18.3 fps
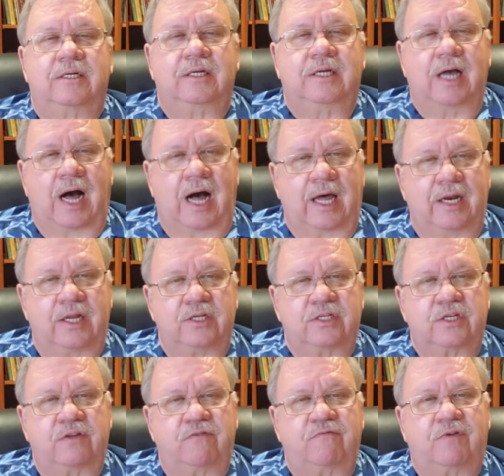God
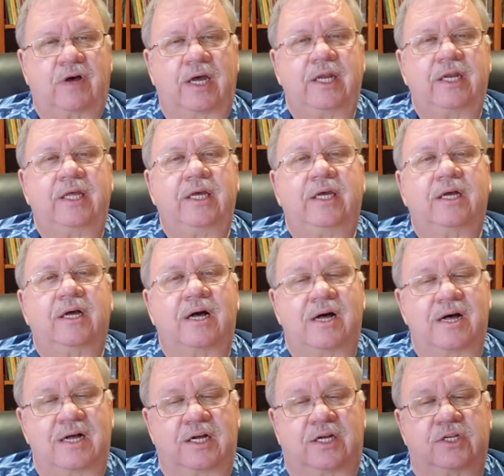is inviting
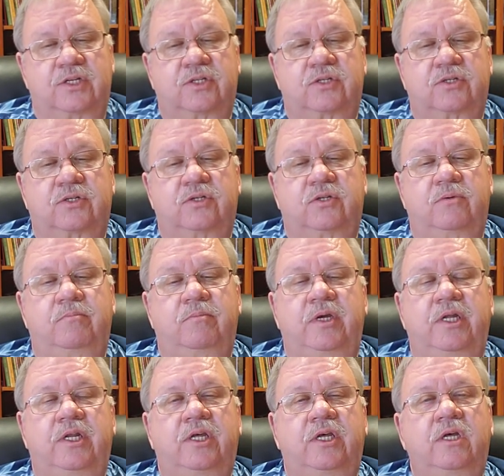us to
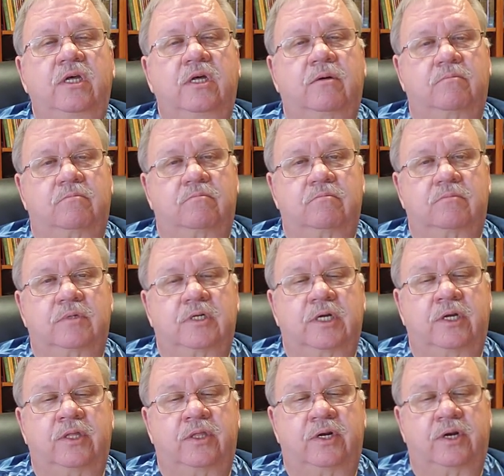meet Him
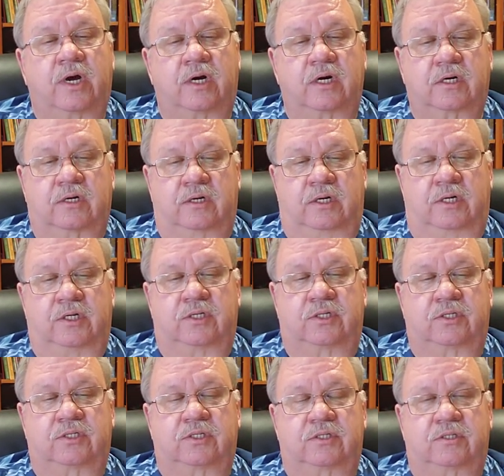in the
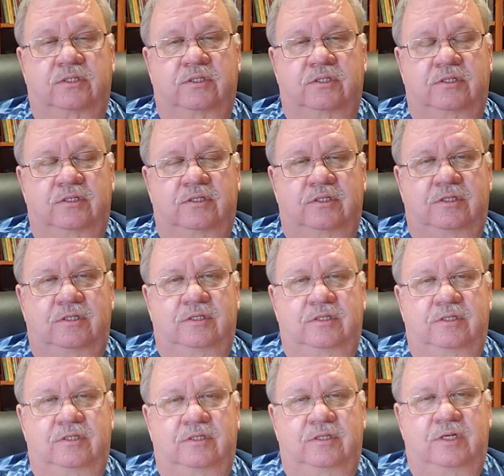darkness
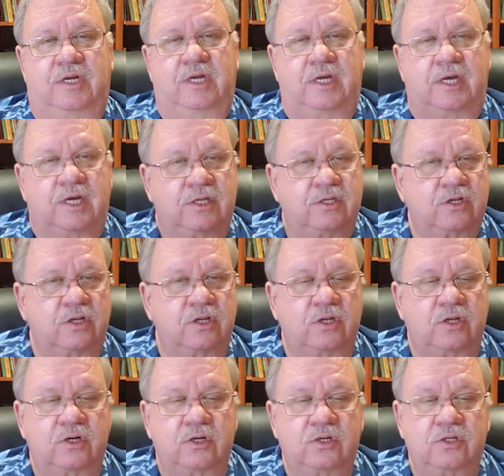and to
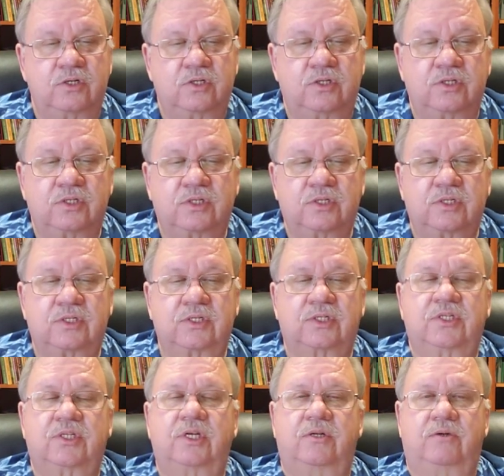learn to
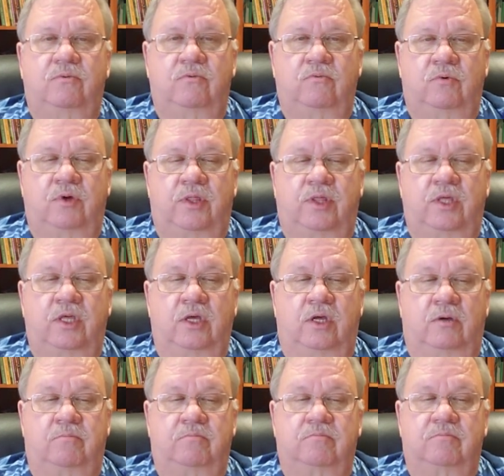sit with
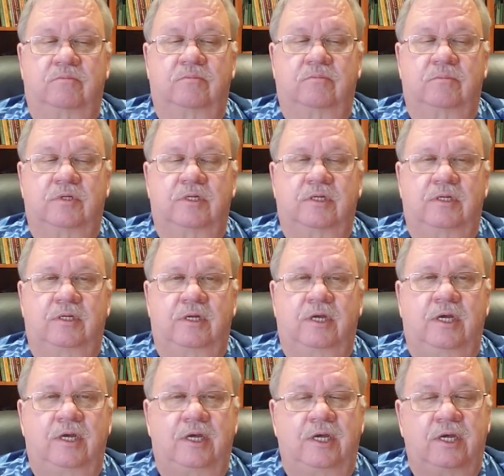Him
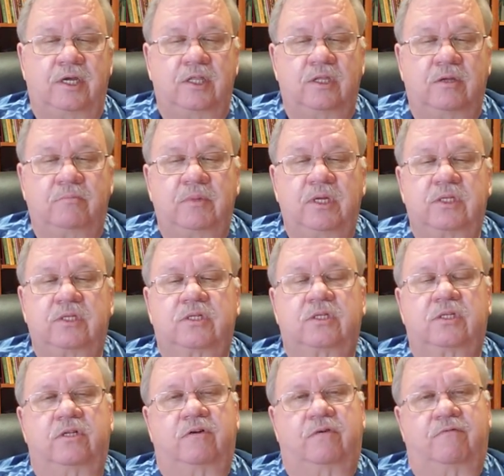in the
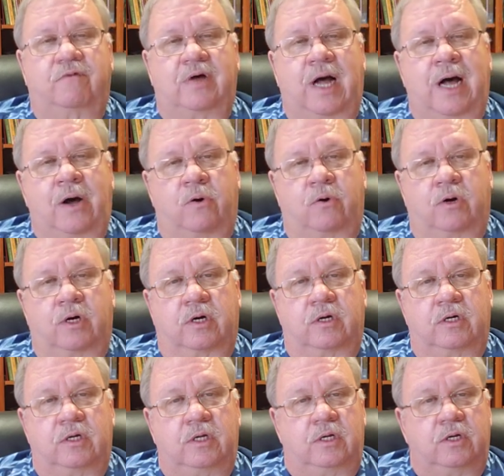midst of
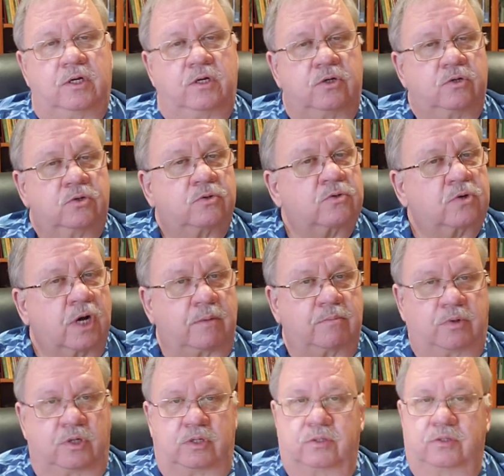our
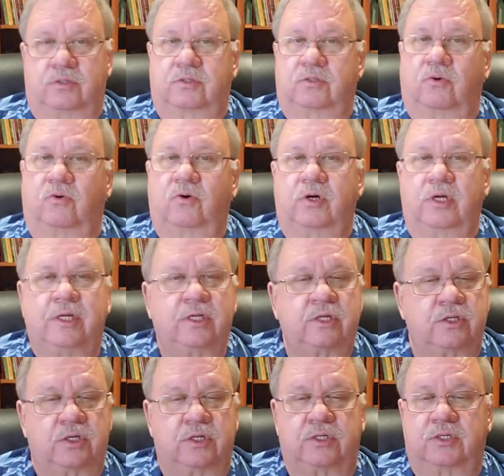troubles or
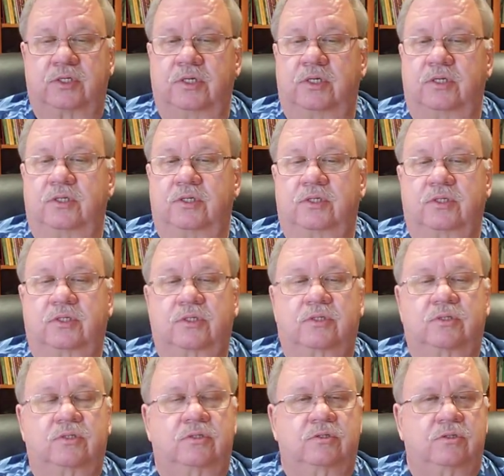
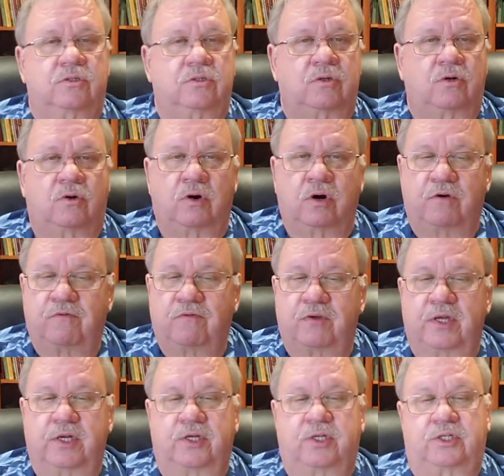illnesses or
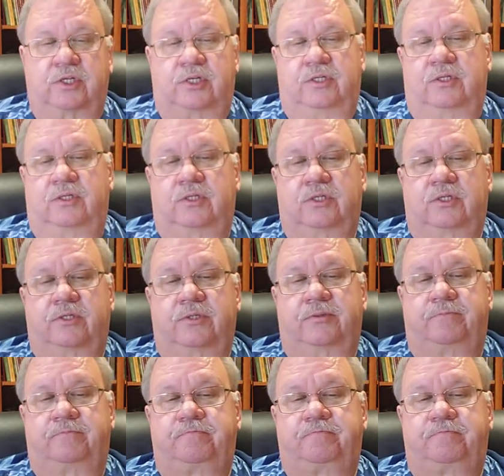afflictions.